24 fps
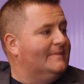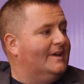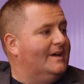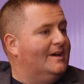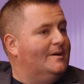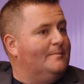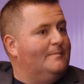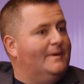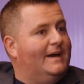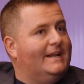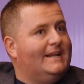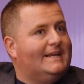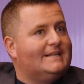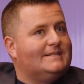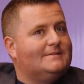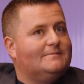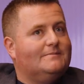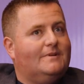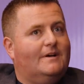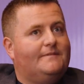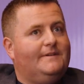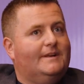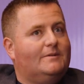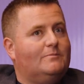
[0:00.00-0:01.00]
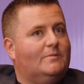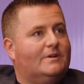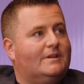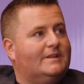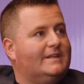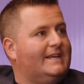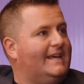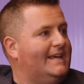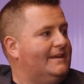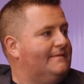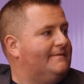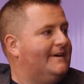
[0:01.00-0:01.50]
and that's, I think, one of
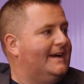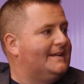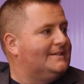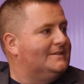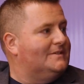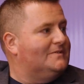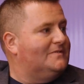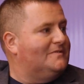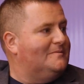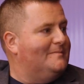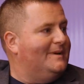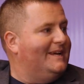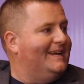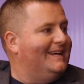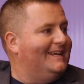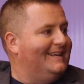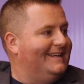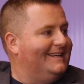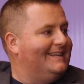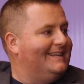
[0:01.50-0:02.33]
the key factors for me.